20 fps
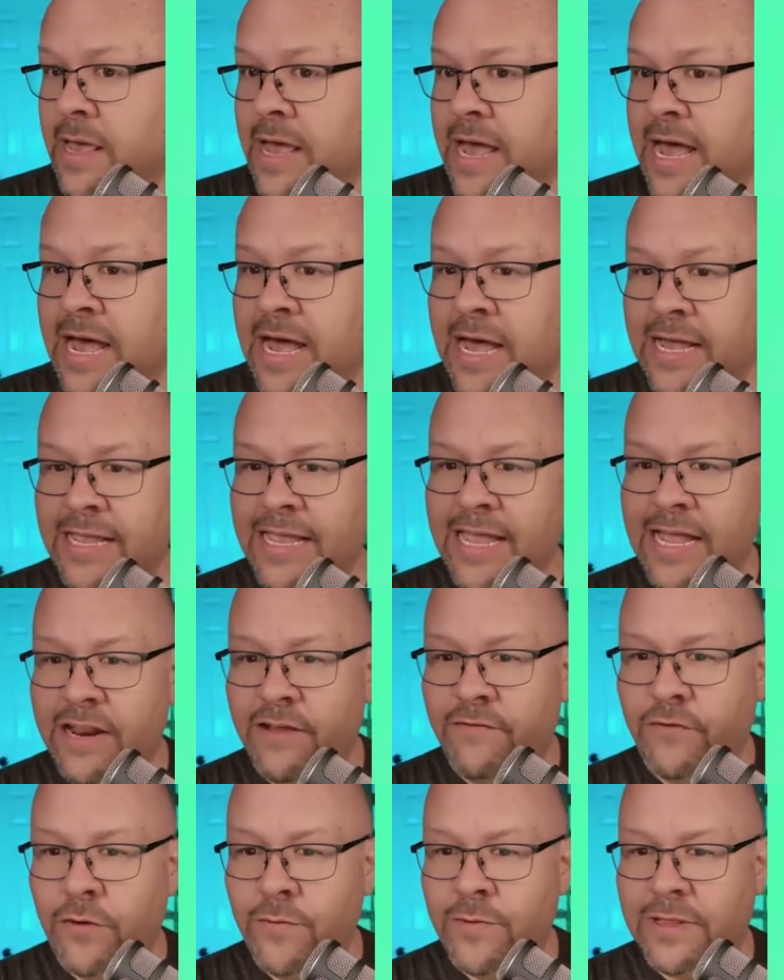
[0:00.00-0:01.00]
Again,
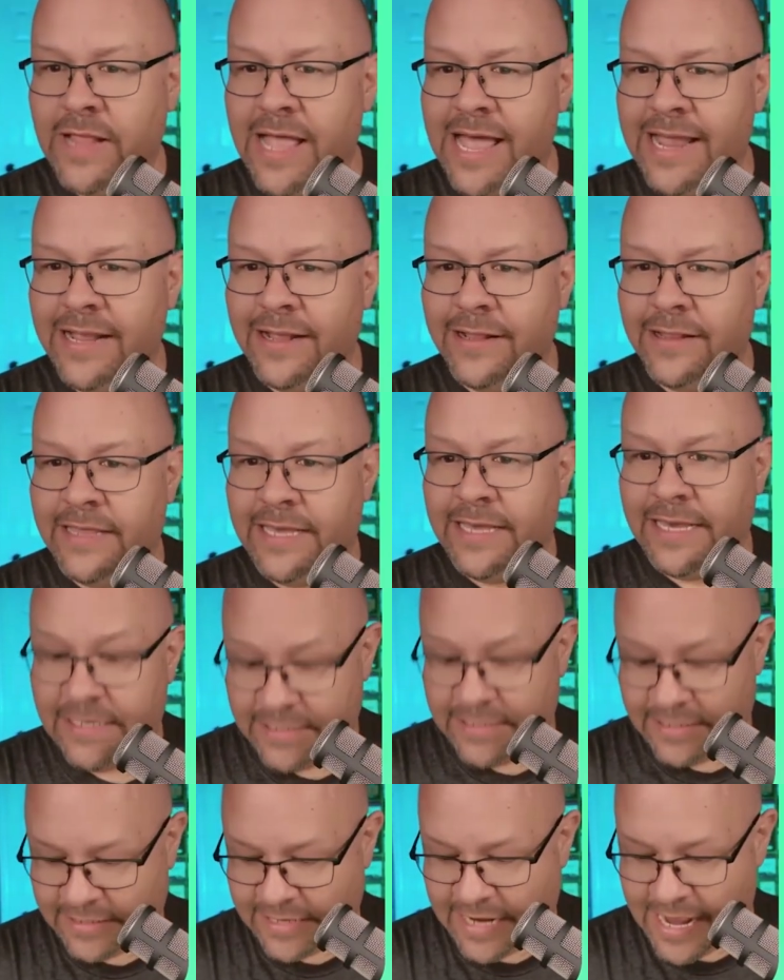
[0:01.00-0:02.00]
if you would like
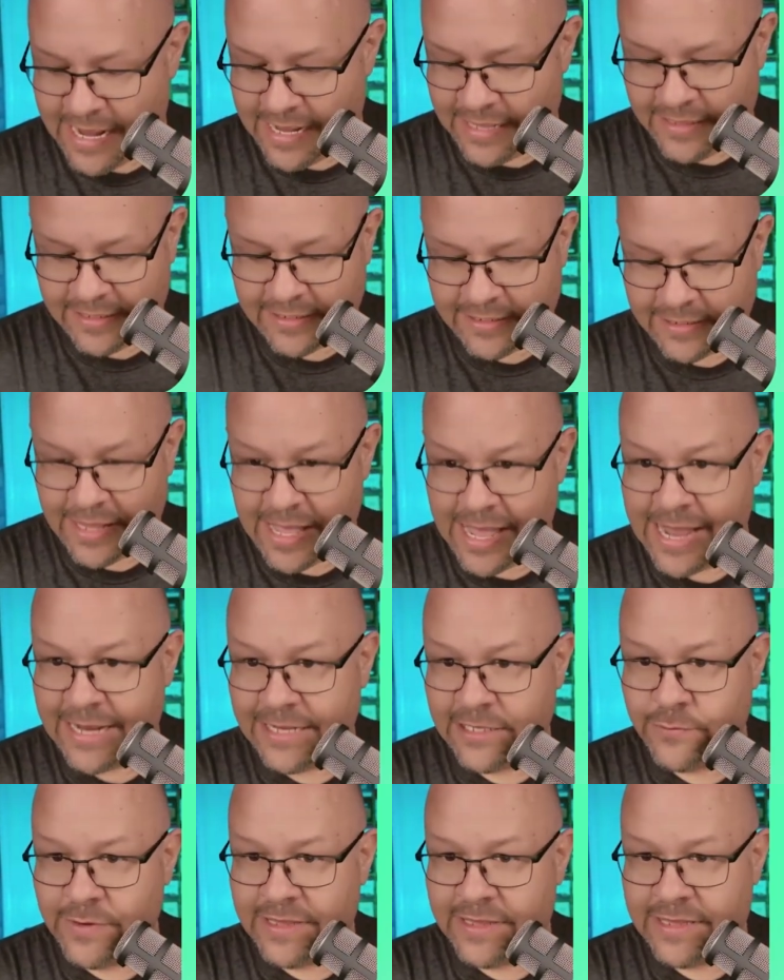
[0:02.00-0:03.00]
these the
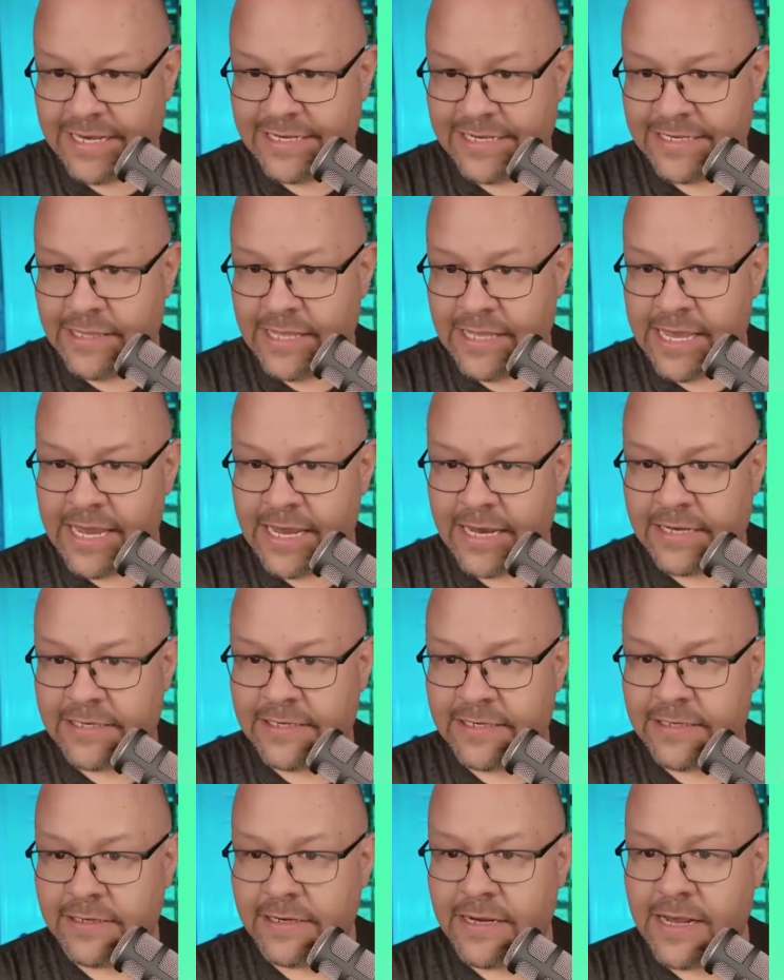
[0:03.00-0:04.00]
slides with these
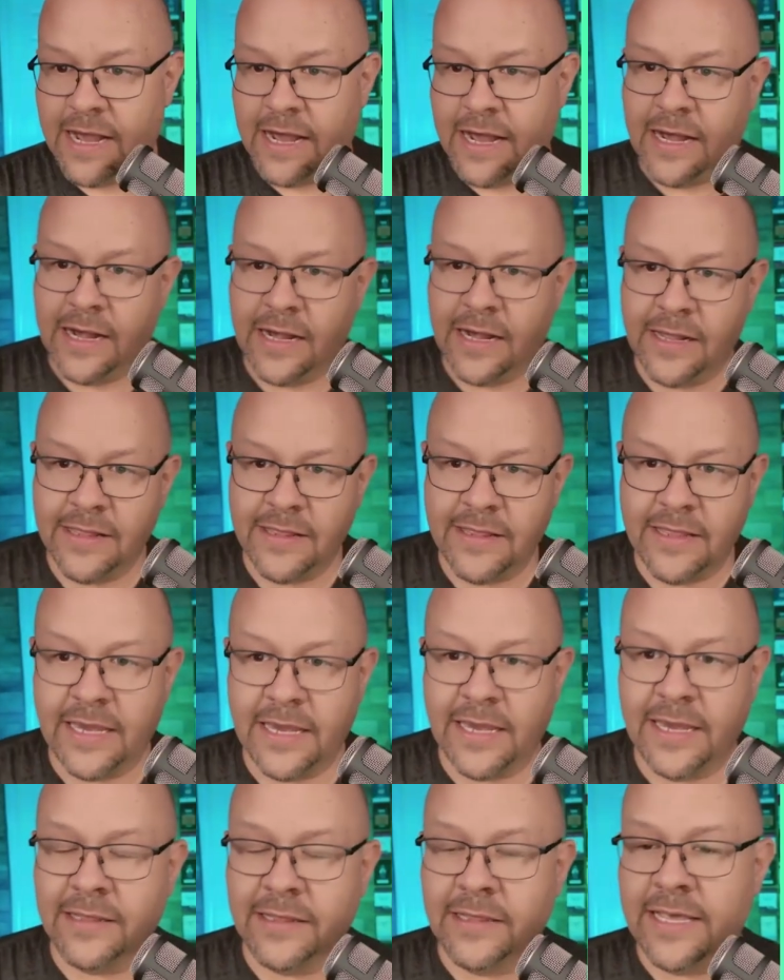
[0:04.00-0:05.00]
links,
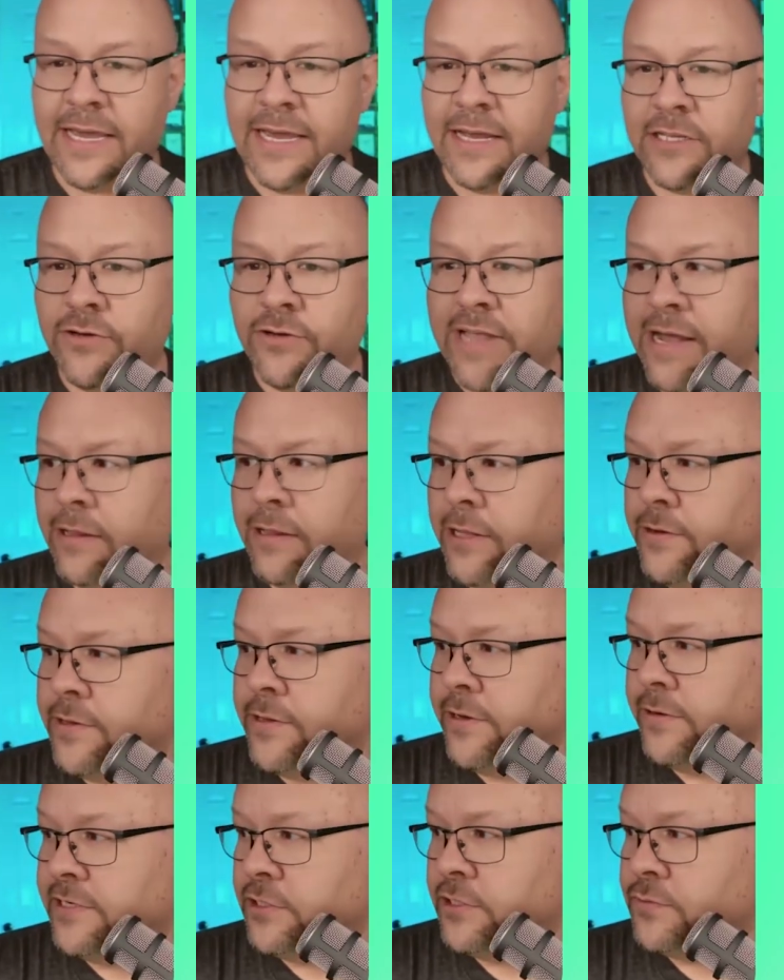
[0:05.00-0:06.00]
the link to download
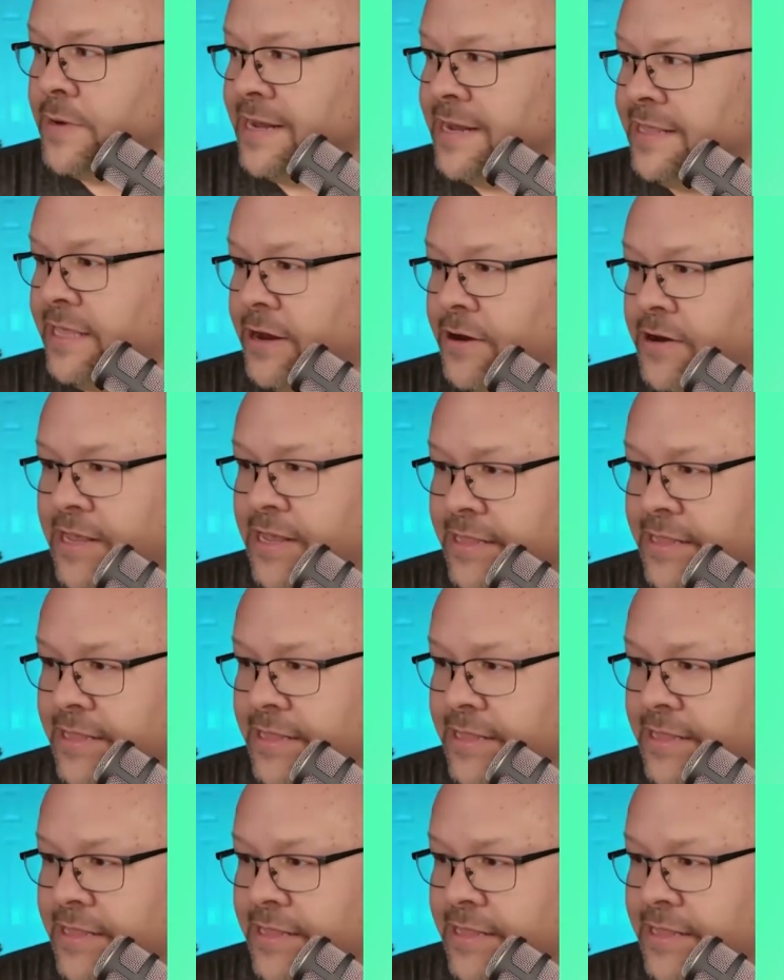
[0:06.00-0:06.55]
those is right there